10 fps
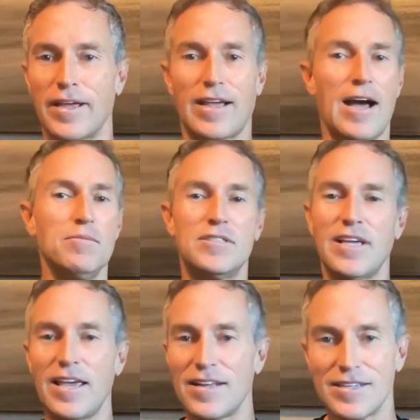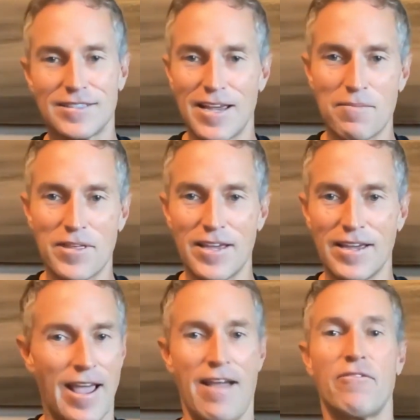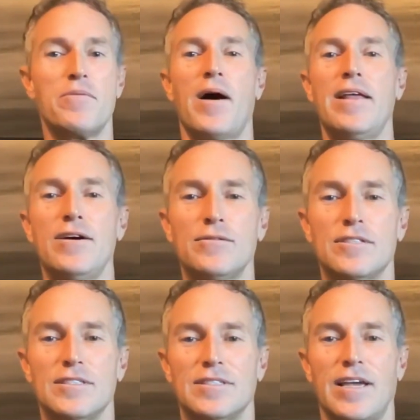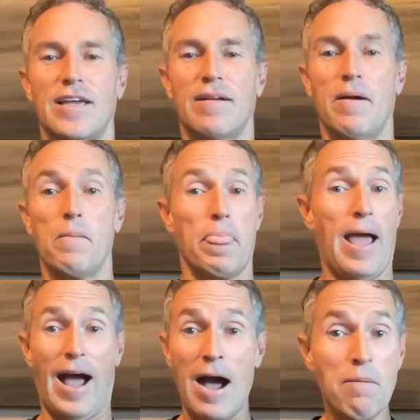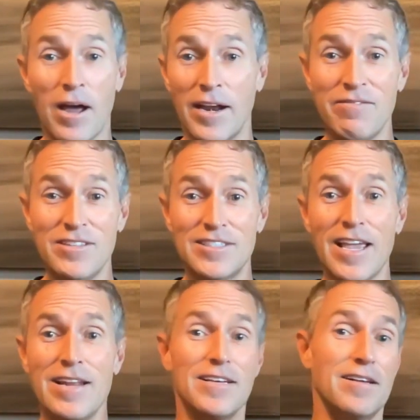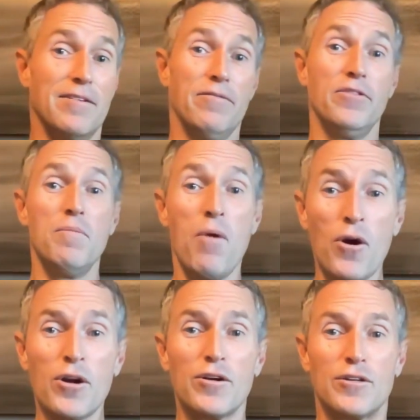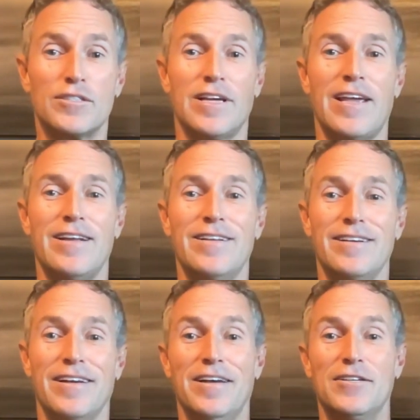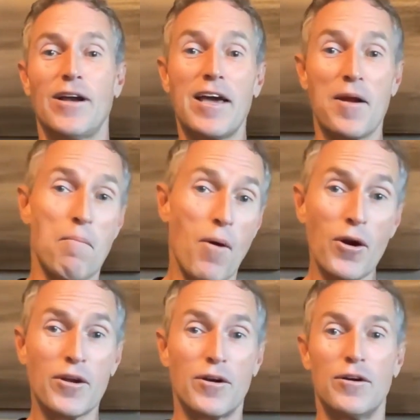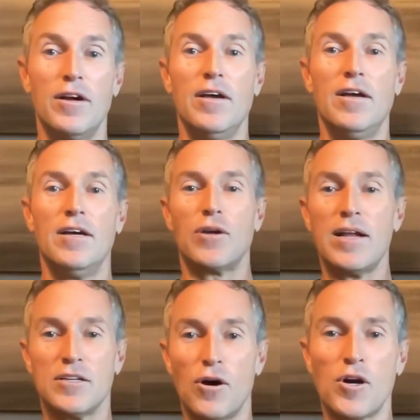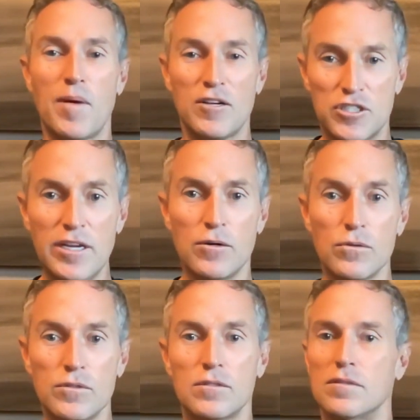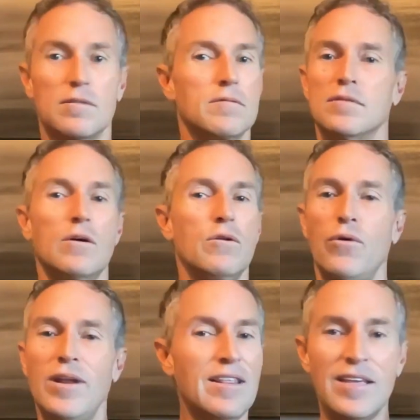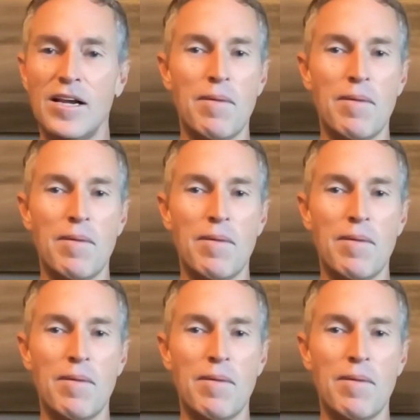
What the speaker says: I'm saying the same thing everybody else is saying. I'm not even saying it. The marketer's saying it. I got a marketer trying to talk about shingles, doesn't know anything about